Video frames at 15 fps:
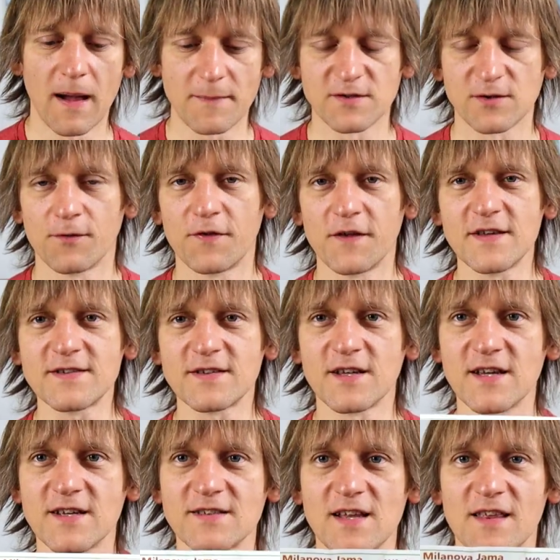the map. So this
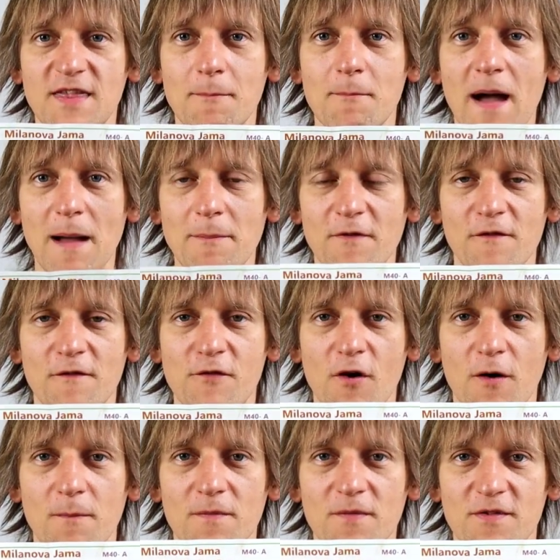is the map
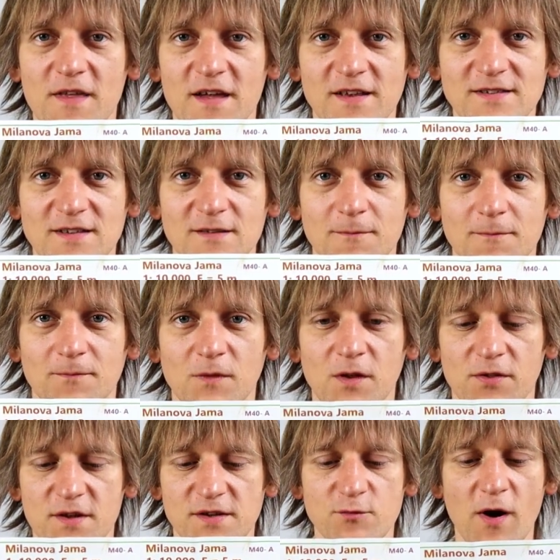from this,
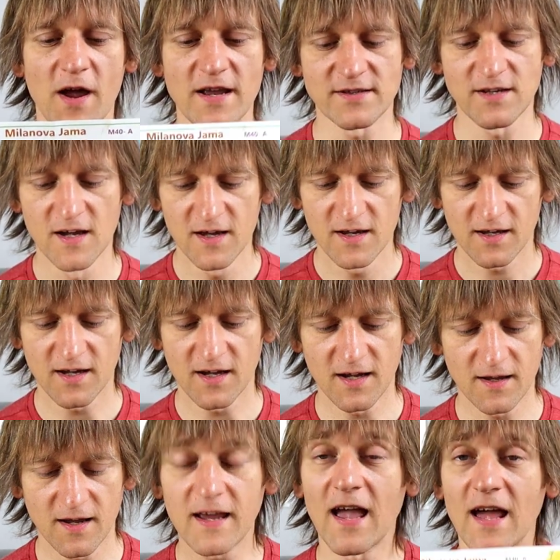this race.
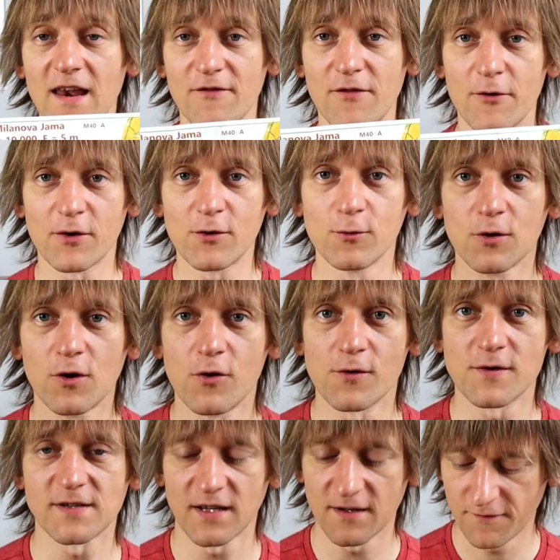Uh, again, a very cool
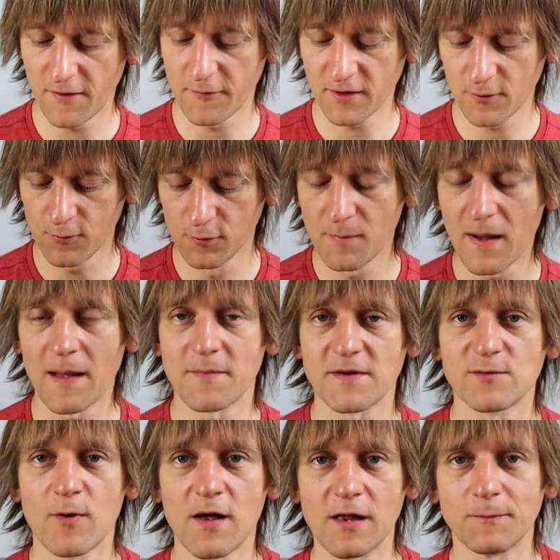course and a very cool map
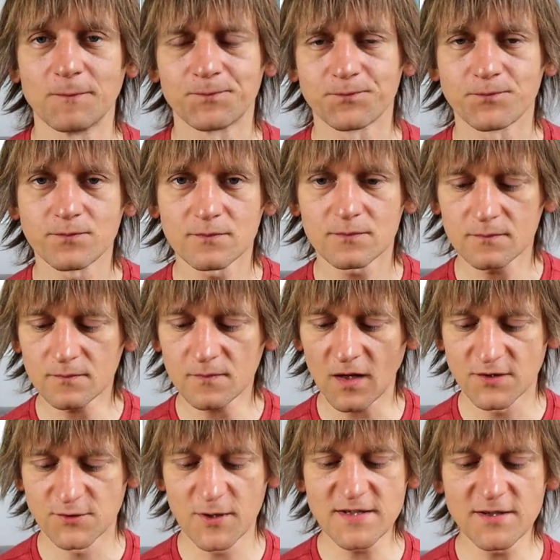as well.
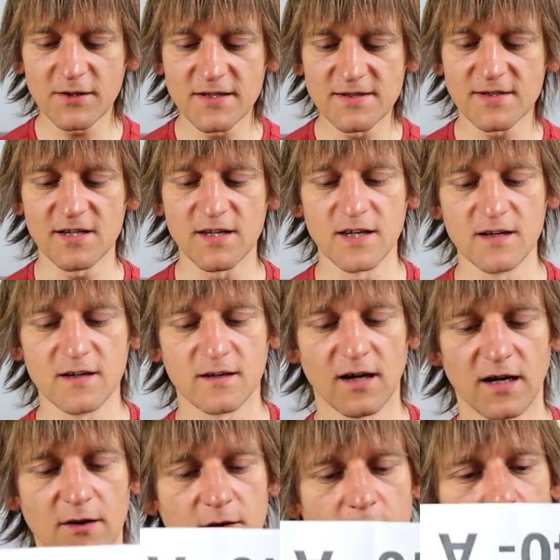So as you can see,
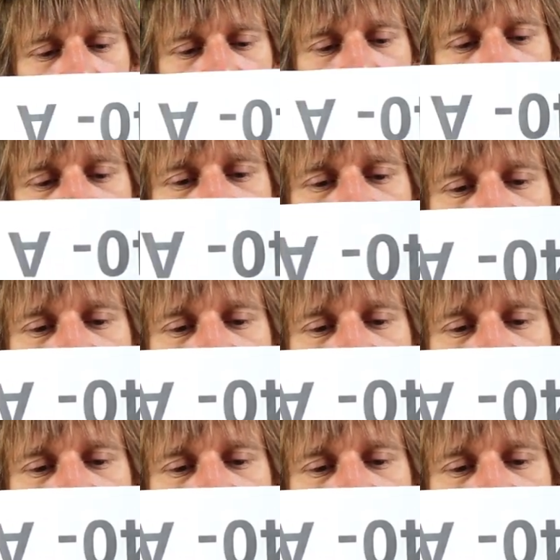I don't know if you can